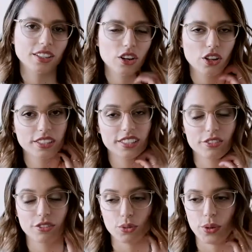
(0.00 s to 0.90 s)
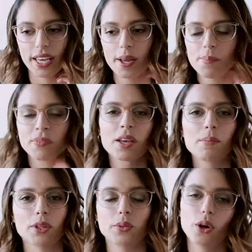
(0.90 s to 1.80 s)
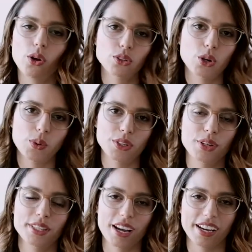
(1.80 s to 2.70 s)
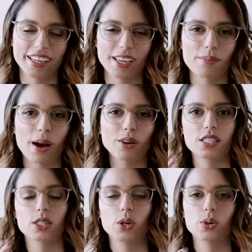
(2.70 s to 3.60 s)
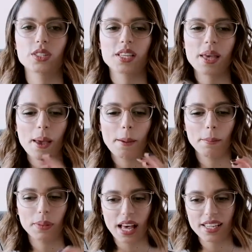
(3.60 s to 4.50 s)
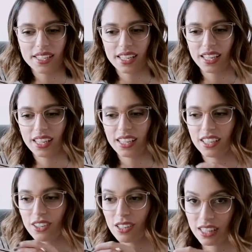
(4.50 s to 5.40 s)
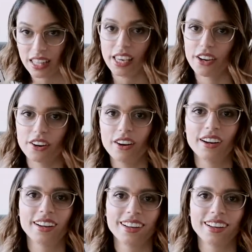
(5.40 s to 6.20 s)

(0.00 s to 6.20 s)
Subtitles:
of call it a different way, but we all know what we're talking about. Those plastic clear